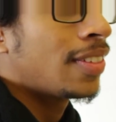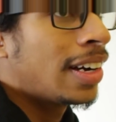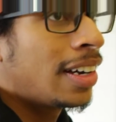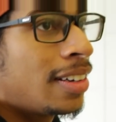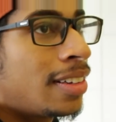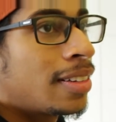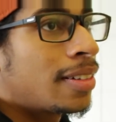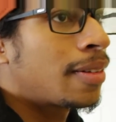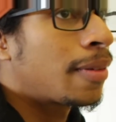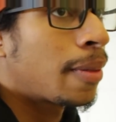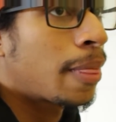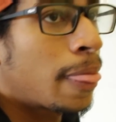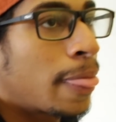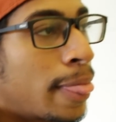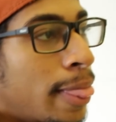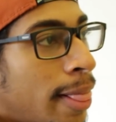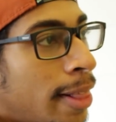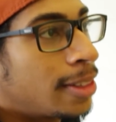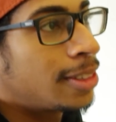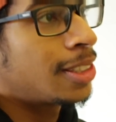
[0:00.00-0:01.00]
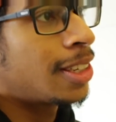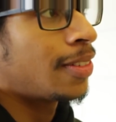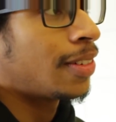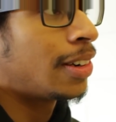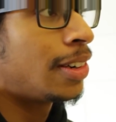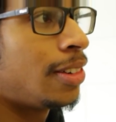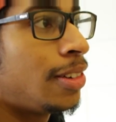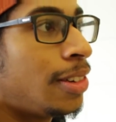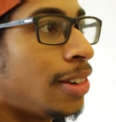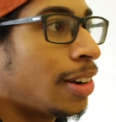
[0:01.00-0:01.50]
about.
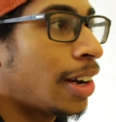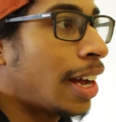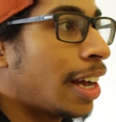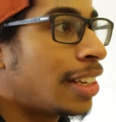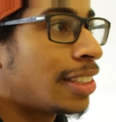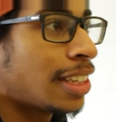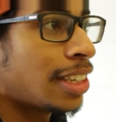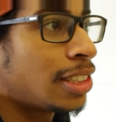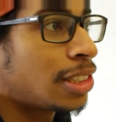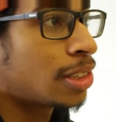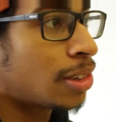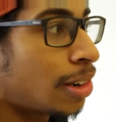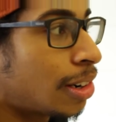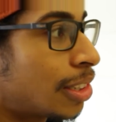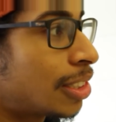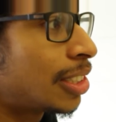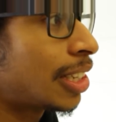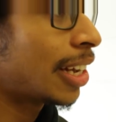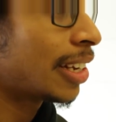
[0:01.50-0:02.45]
Someone who has a strong